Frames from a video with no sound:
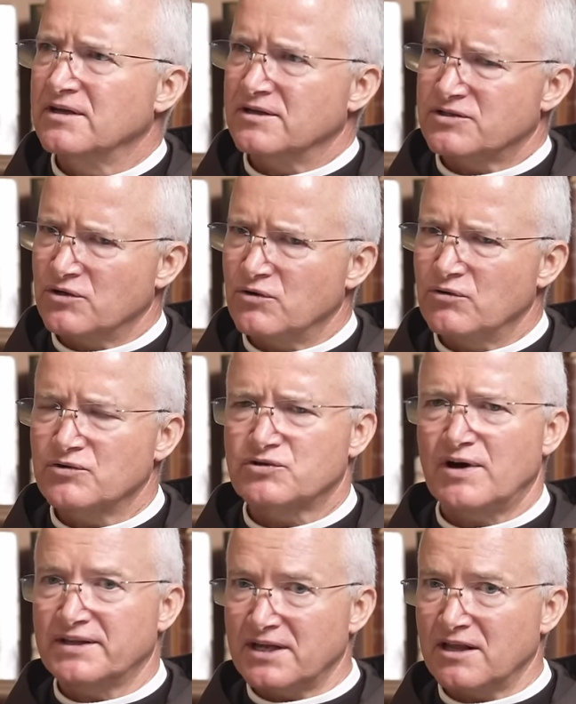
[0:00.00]
So
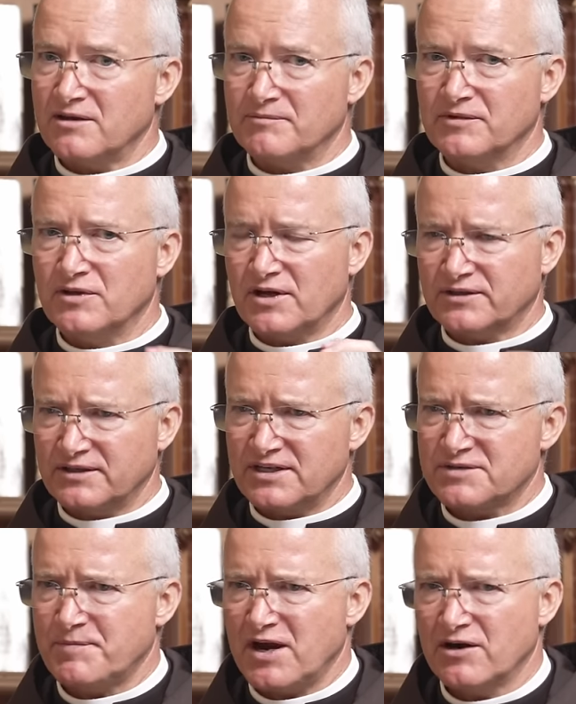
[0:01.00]
I tell them not to
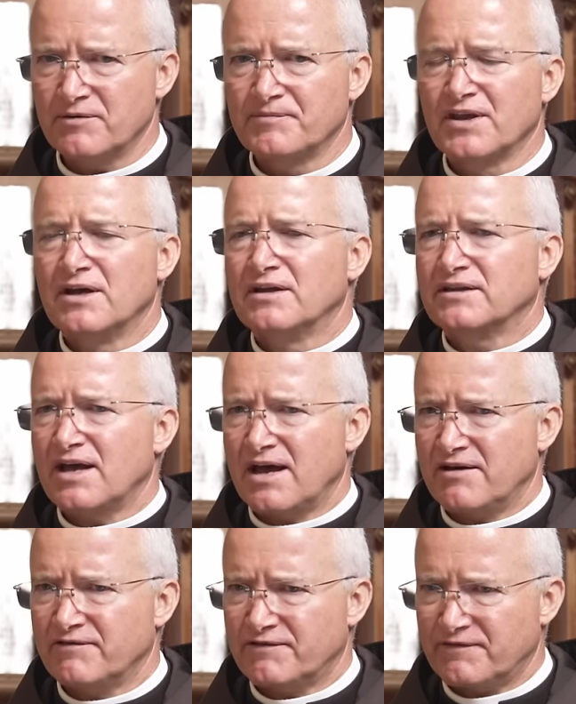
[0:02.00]
despair, to
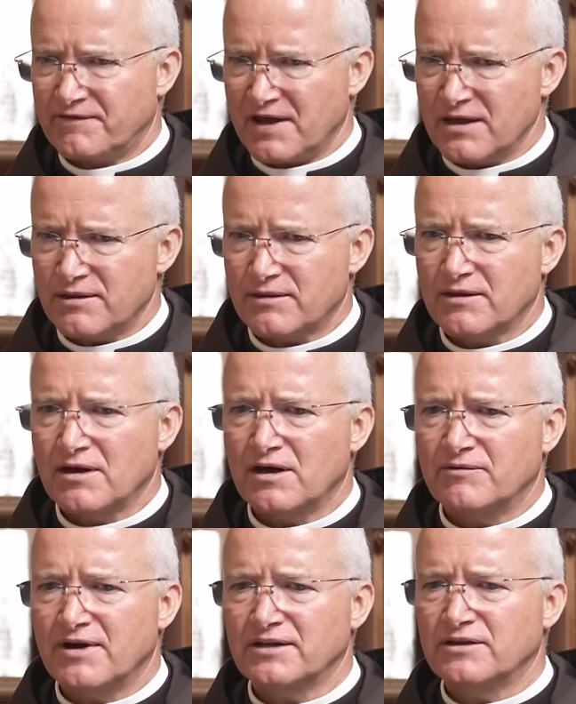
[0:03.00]
have faith.
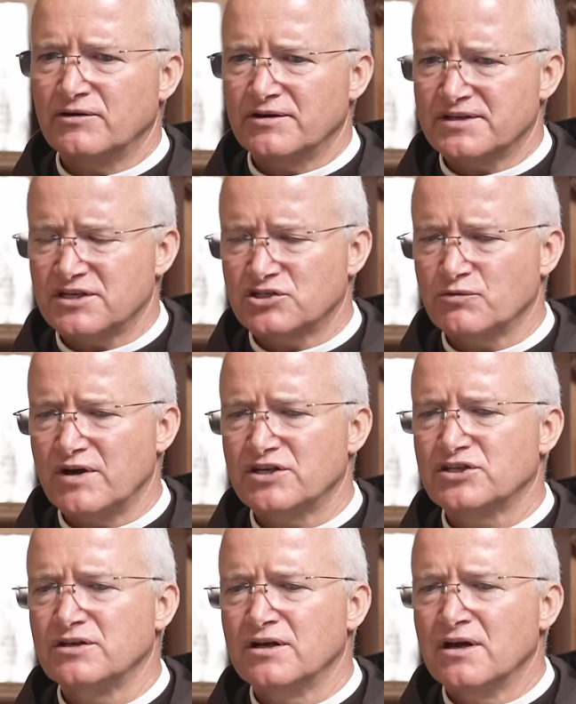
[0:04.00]
All right, they're in a
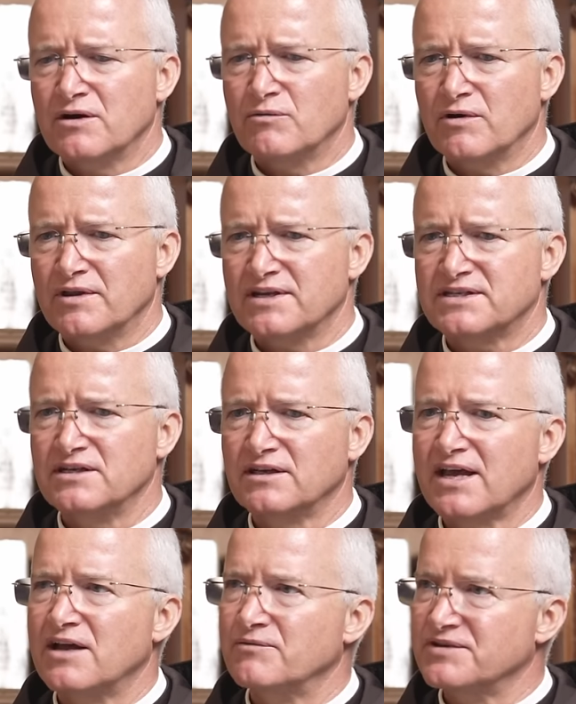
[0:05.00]
situation where they still
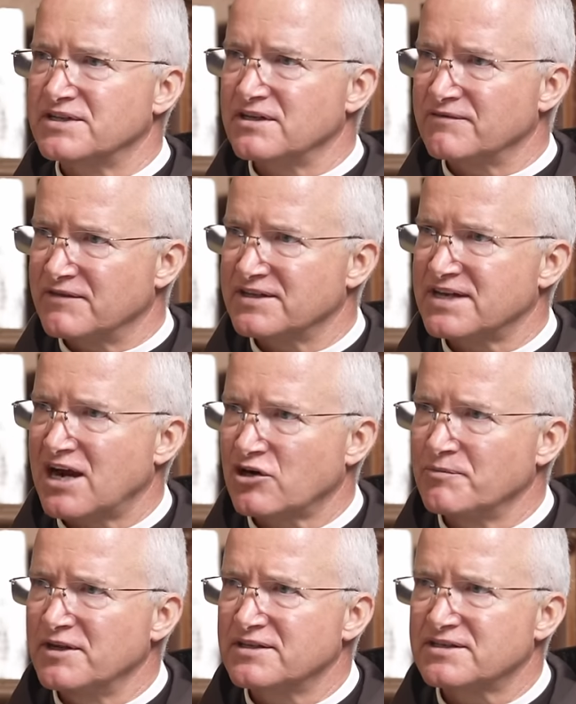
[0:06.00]
can't receive the
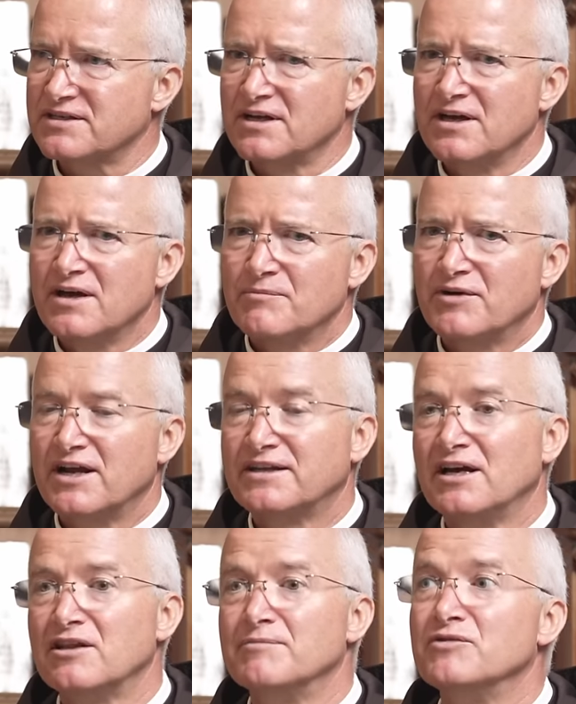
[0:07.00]
sacraments. But I
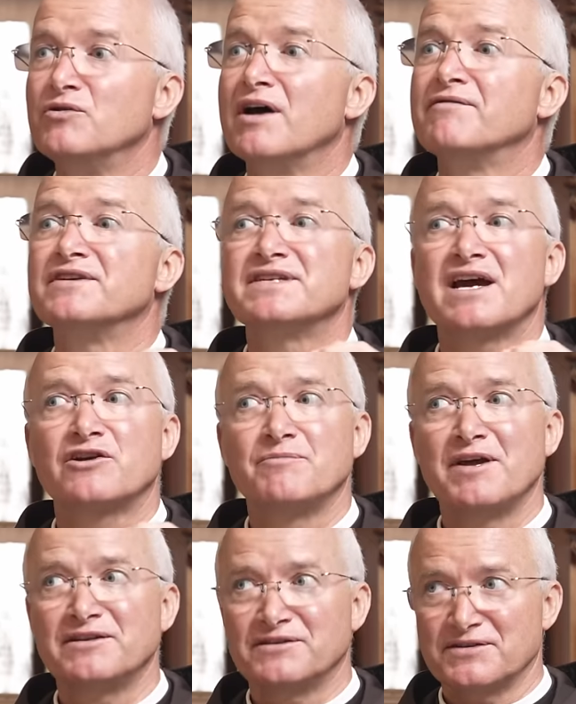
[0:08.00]
tell them, you have the
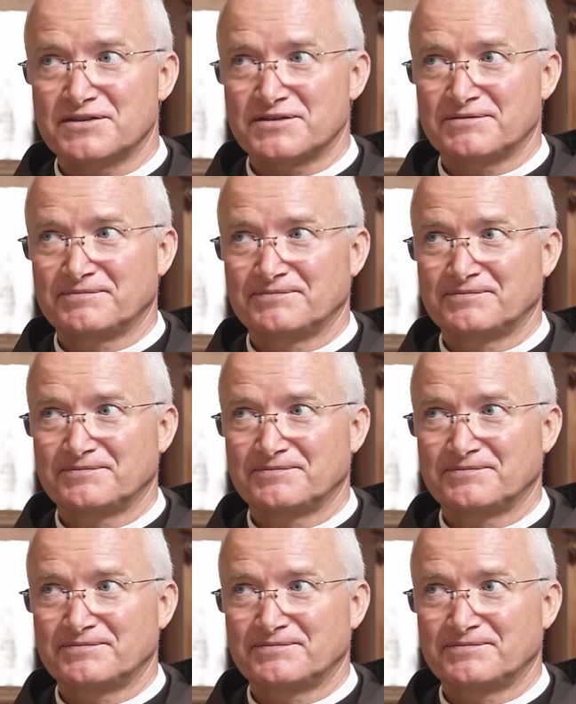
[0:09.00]
sacramentals.